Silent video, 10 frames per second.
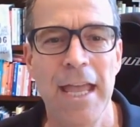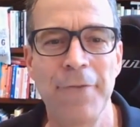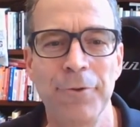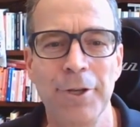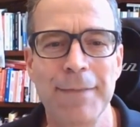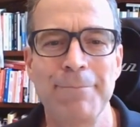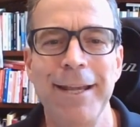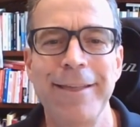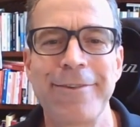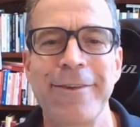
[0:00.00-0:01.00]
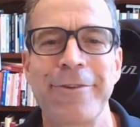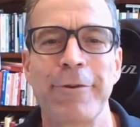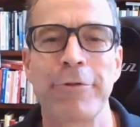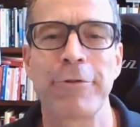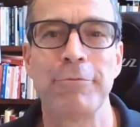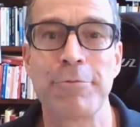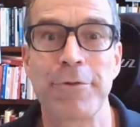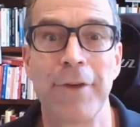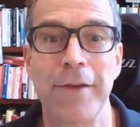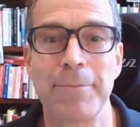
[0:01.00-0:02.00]
If you're like many CISOs who
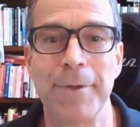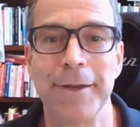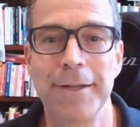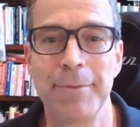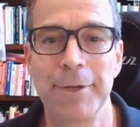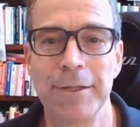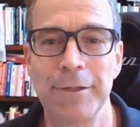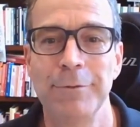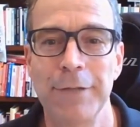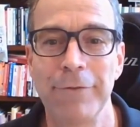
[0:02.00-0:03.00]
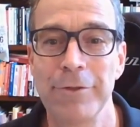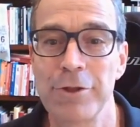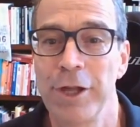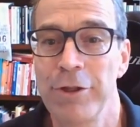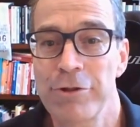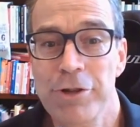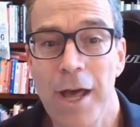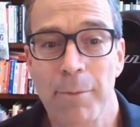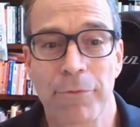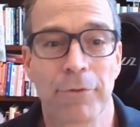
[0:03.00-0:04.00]
survived the pandemic, you haven't changed
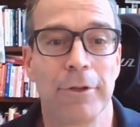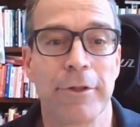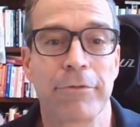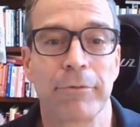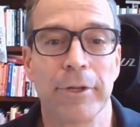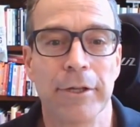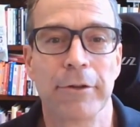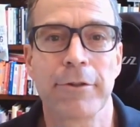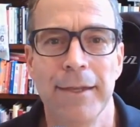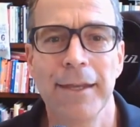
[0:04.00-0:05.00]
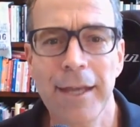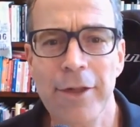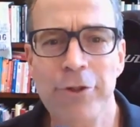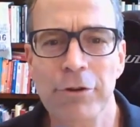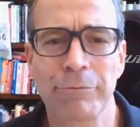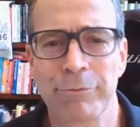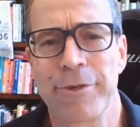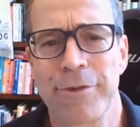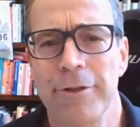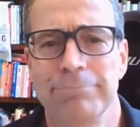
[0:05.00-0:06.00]
jobs for at least 3 years. And as your
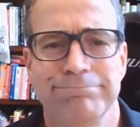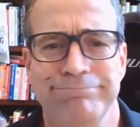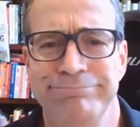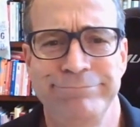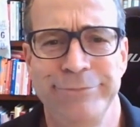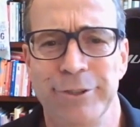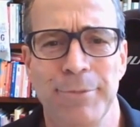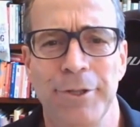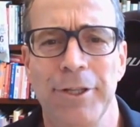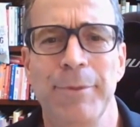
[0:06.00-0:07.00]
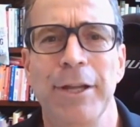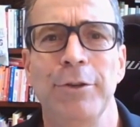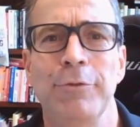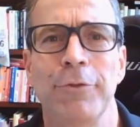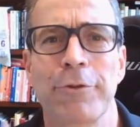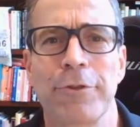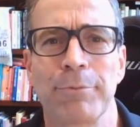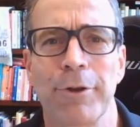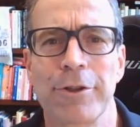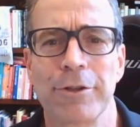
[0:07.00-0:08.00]
result, your ability to make a new first
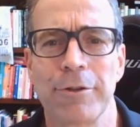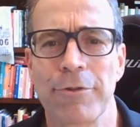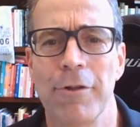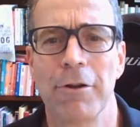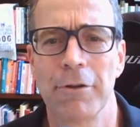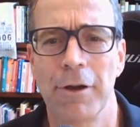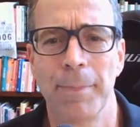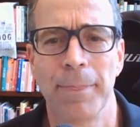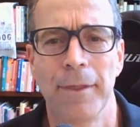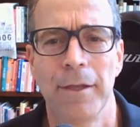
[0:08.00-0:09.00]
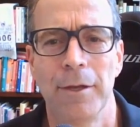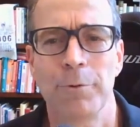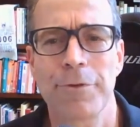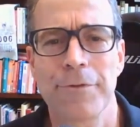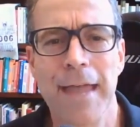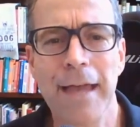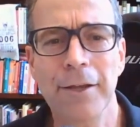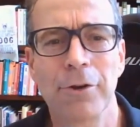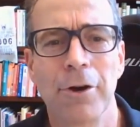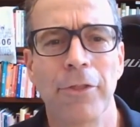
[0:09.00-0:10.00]
impression is long gone. What's
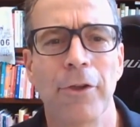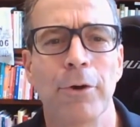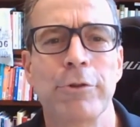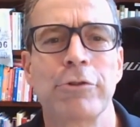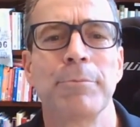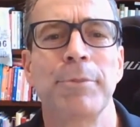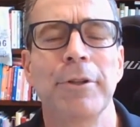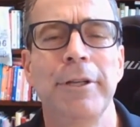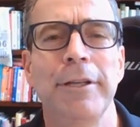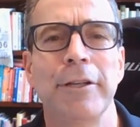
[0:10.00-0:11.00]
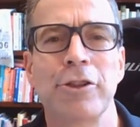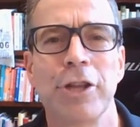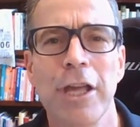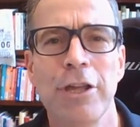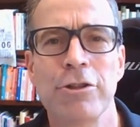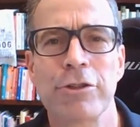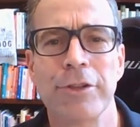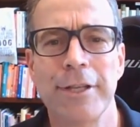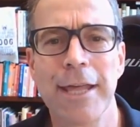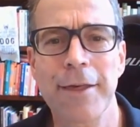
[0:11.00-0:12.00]
not gone, though, is your ability to change
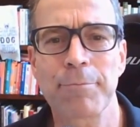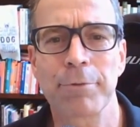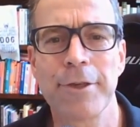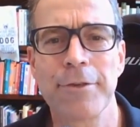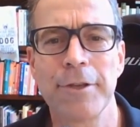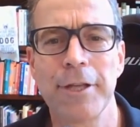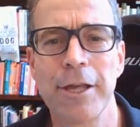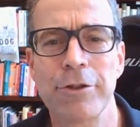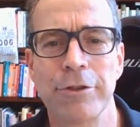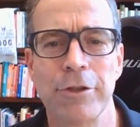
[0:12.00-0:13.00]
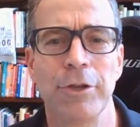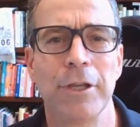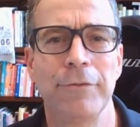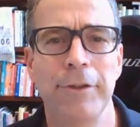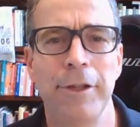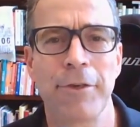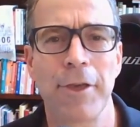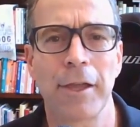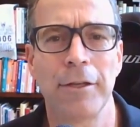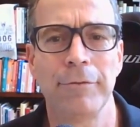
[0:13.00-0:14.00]
the next presentation that you give to the
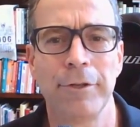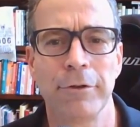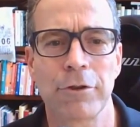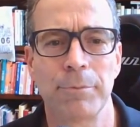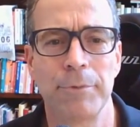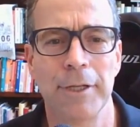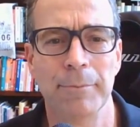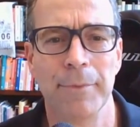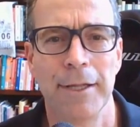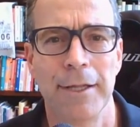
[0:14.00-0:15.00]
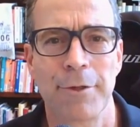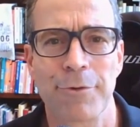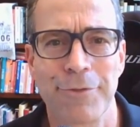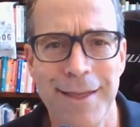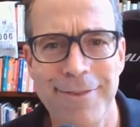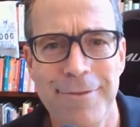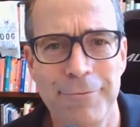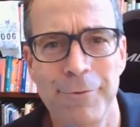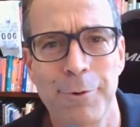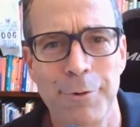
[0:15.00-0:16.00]
executive leadership team. So that's the
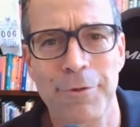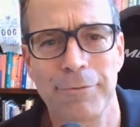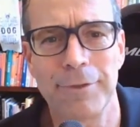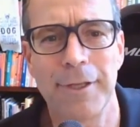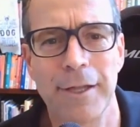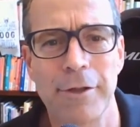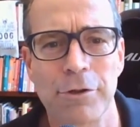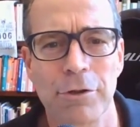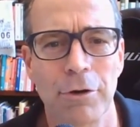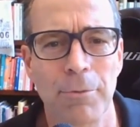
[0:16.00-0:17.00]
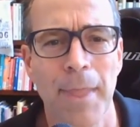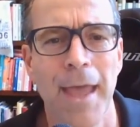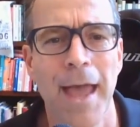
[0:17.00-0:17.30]
focus of today's show.